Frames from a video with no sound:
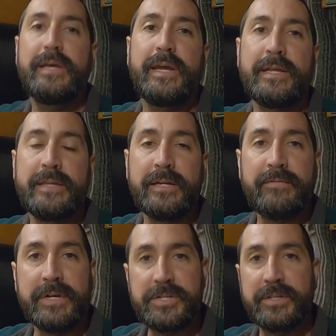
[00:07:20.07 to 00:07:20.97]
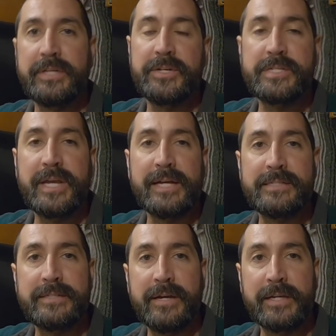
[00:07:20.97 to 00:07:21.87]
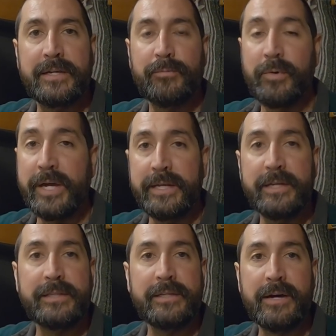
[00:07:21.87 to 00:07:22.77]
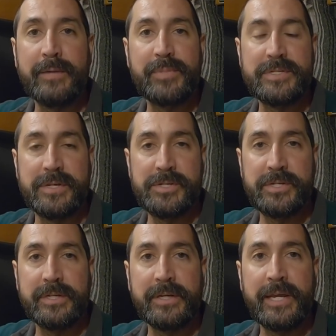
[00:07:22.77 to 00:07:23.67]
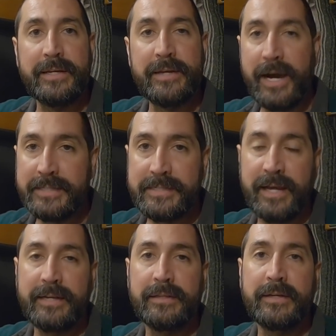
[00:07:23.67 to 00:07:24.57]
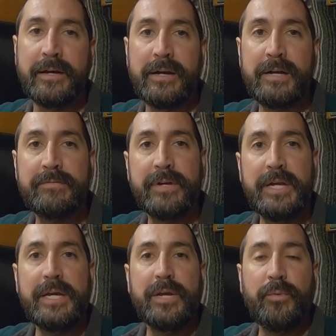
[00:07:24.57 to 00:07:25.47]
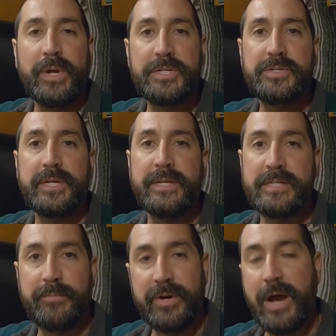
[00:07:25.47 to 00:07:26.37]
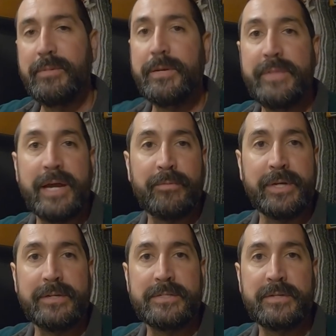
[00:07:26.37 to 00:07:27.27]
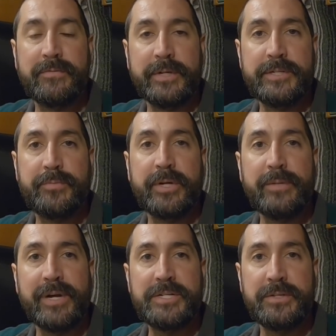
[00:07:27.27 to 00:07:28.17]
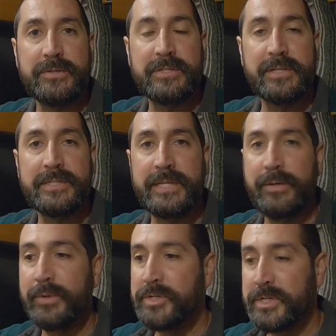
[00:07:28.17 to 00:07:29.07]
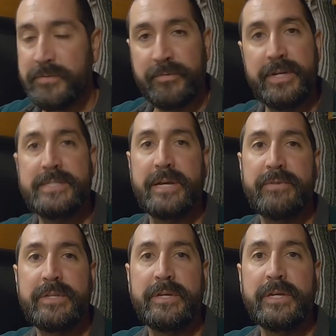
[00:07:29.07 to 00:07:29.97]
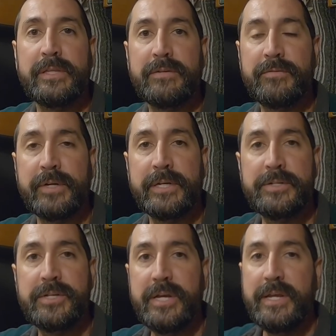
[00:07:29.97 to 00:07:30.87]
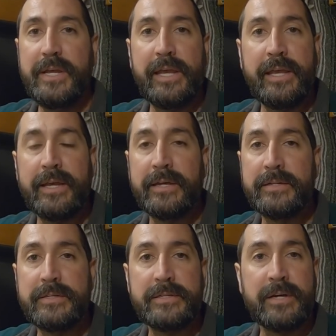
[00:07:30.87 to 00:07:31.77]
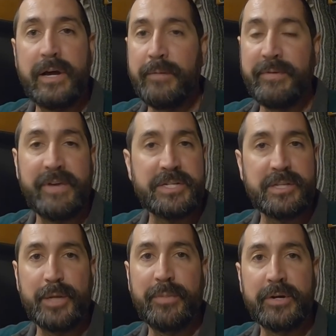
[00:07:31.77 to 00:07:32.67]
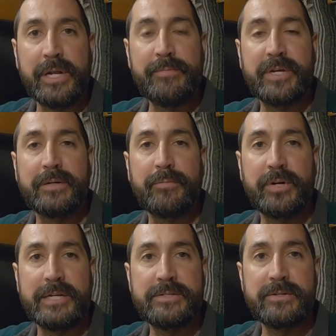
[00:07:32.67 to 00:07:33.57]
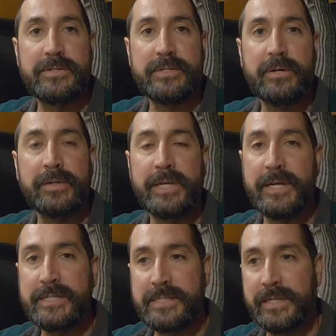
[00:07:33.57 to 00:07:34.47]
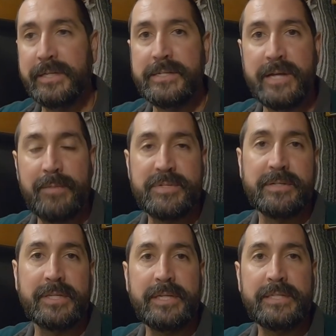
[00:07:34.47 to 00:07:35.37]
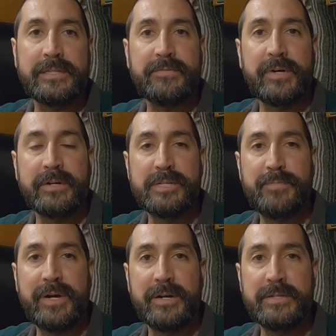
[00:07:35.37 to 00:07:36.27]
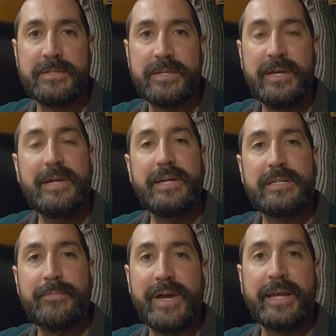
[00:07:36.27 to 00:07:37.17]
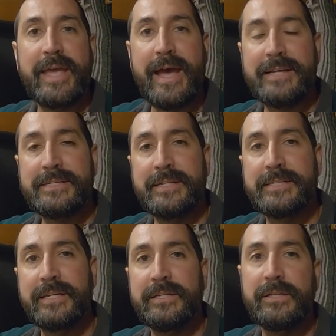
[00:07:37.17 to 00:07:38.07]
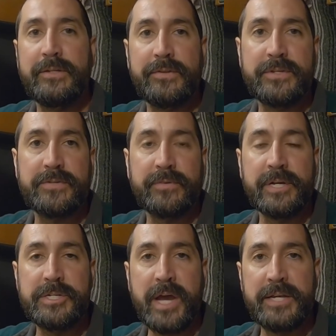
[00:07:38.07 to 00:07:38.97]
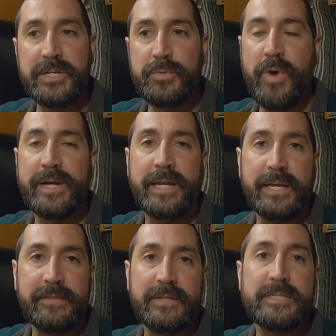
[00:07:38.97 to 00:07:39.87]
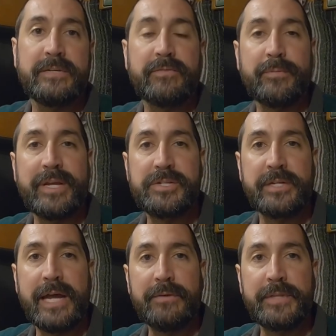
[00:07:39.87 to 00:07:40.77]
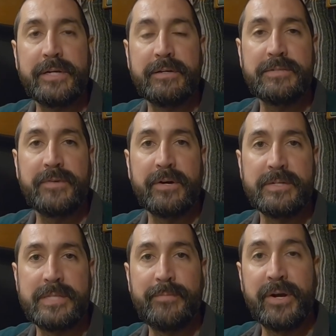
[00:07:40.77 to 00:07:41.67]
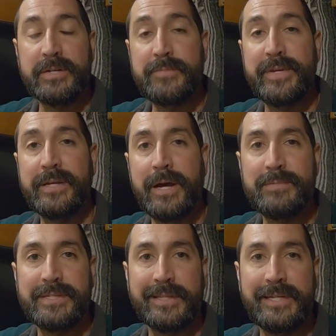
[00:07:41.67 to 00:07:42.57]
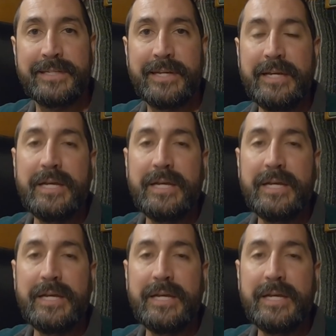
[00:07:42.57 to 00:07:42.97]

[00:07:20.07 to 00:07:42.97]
and then eventually just got stuck running in the on position and not cycling off, which is a problem that renders the fridge pretty much useless. It would just freeze everything in the fridge and eventually burn up the compressor. So yes, it is obsolete as far as parts. Dometic has discontinued this fridge. I just wanted to get this information out there as far as the parts being obsolete,